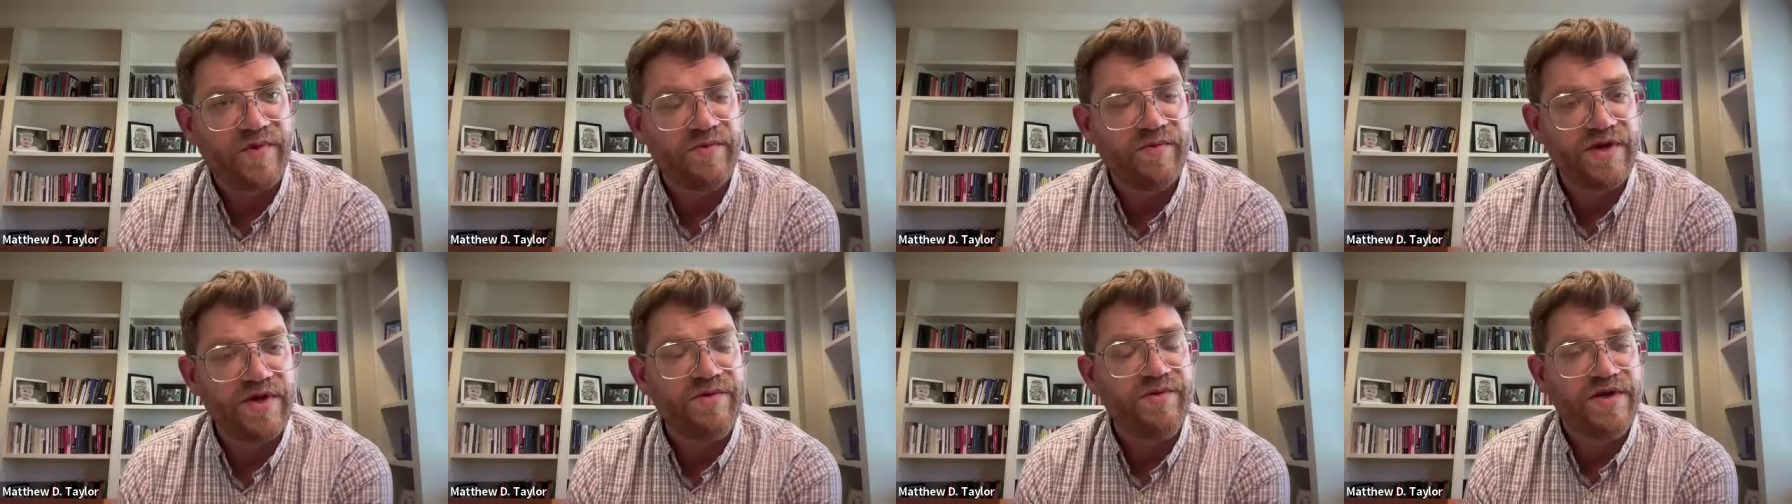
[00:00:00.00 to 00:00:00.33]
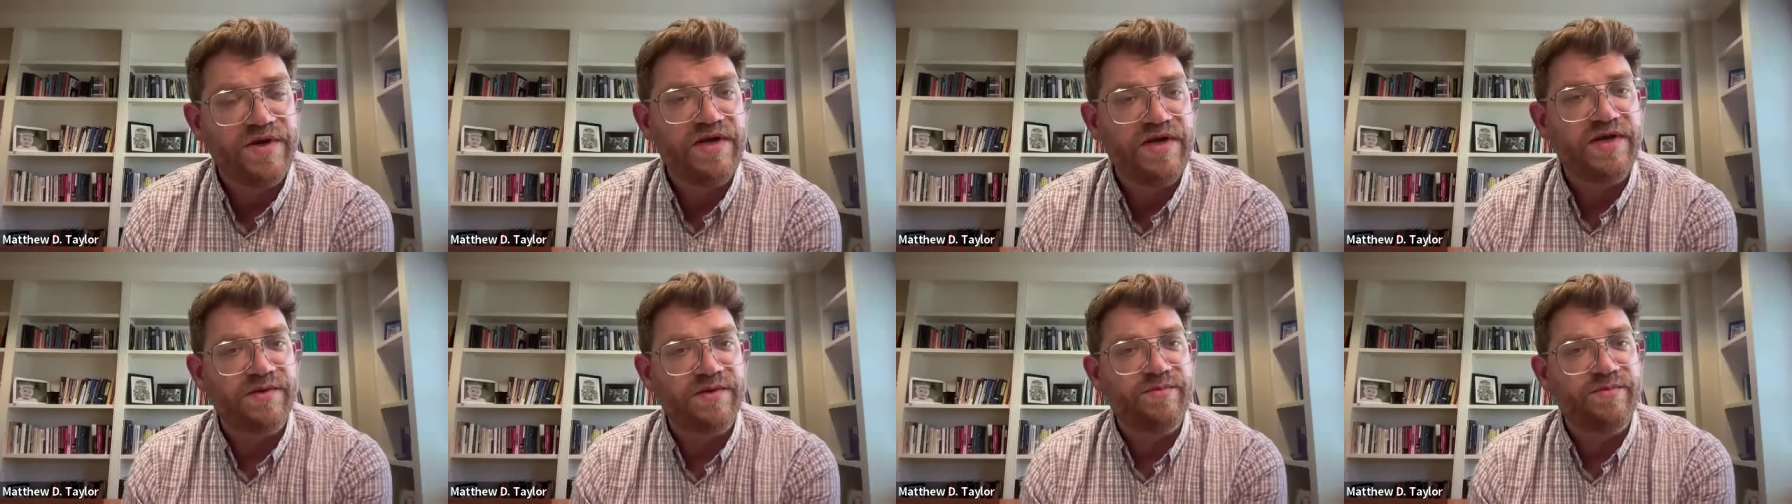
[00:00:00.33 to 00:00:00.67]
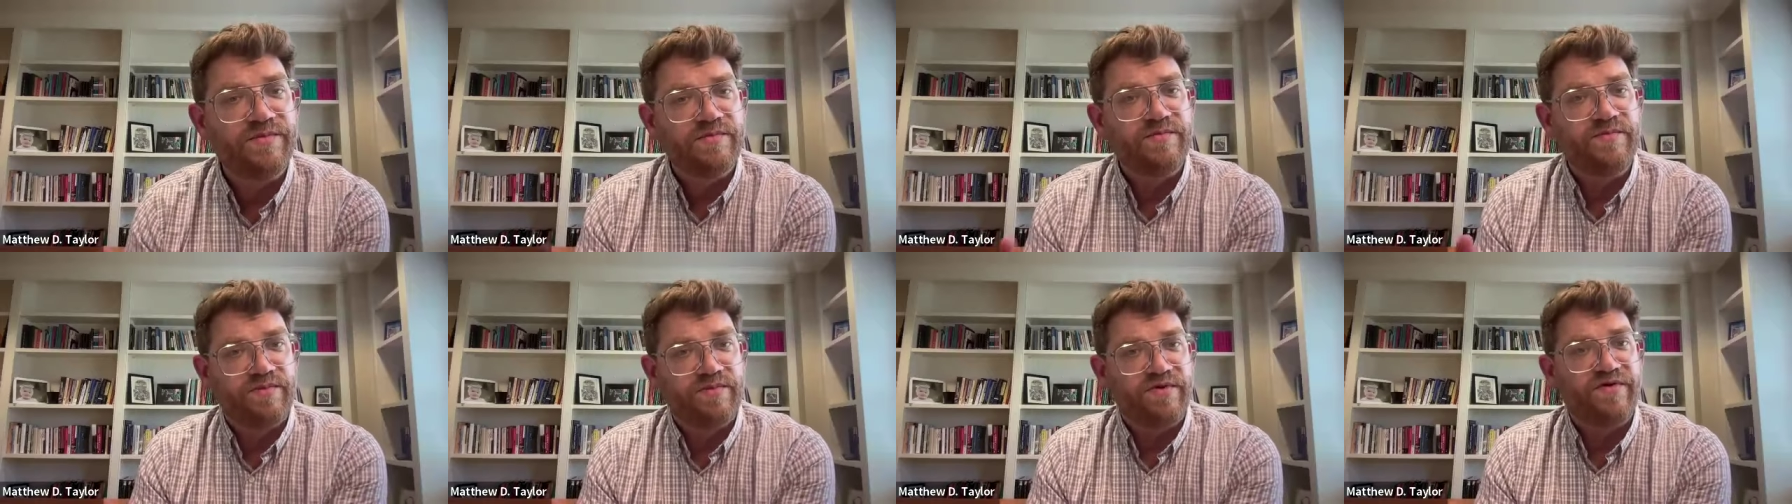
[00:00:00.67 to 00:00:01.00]
we, we need to
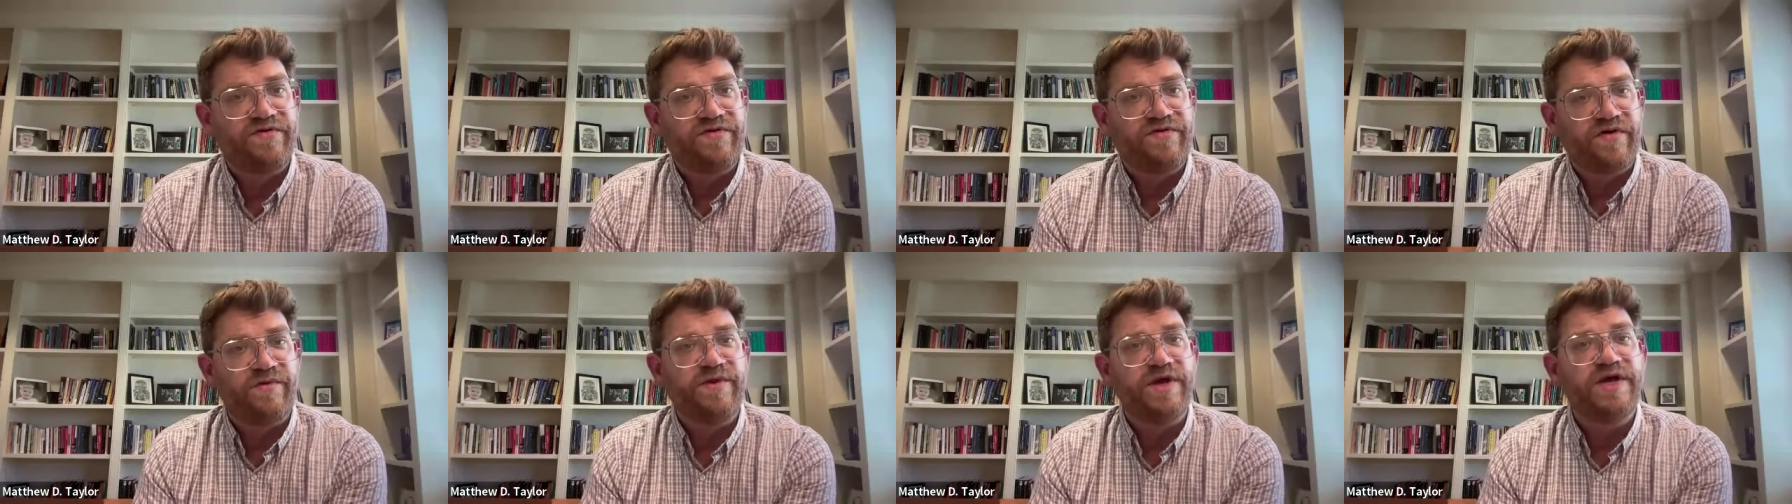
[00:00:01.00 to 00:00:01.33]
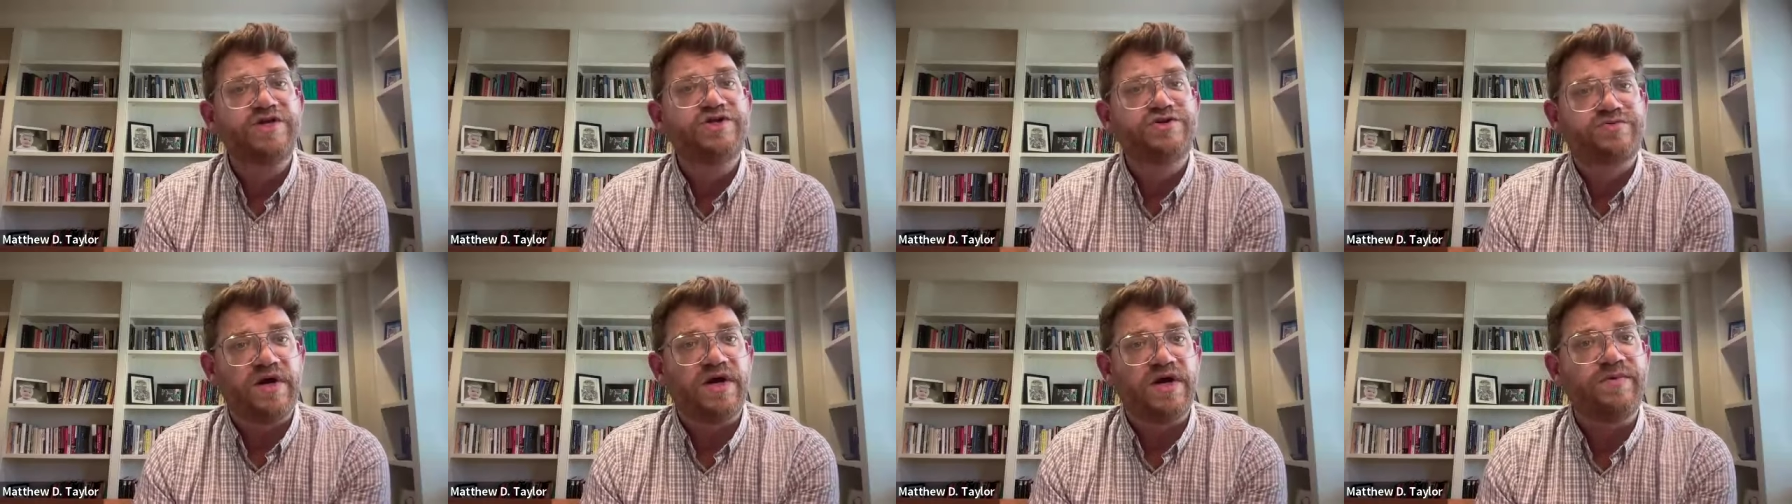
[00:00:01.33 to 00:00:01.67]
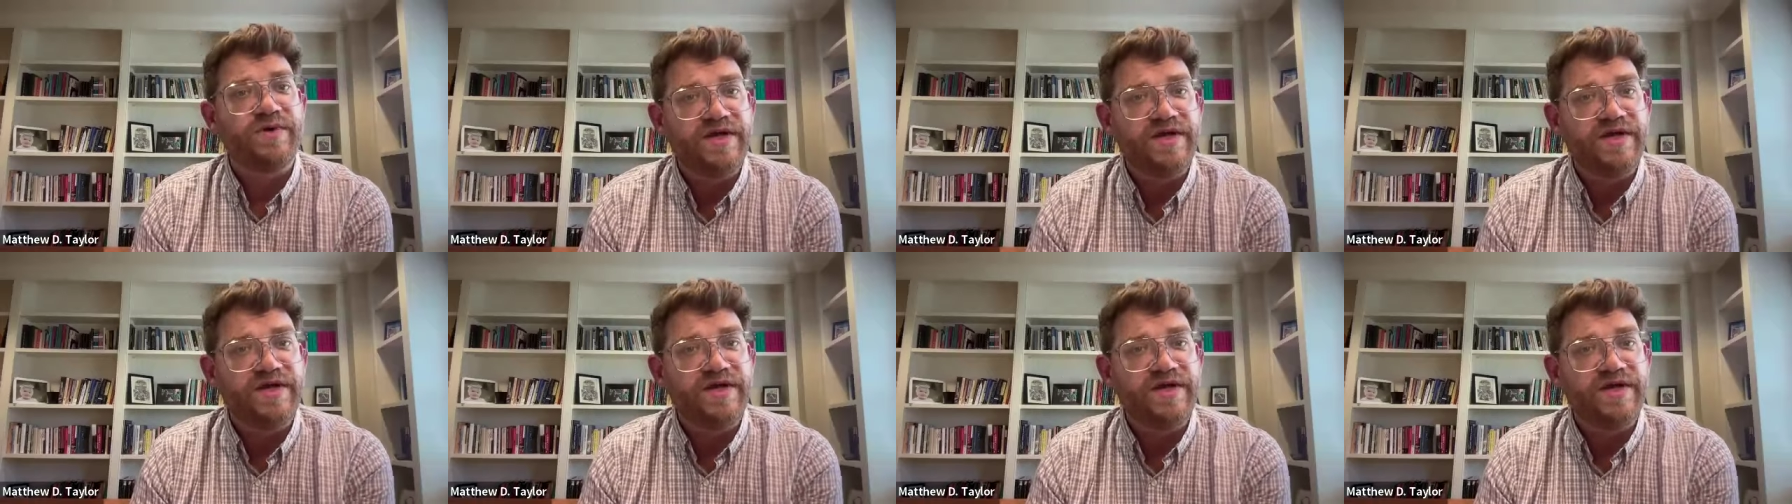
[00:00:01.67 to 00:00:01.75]
we're from Hijra.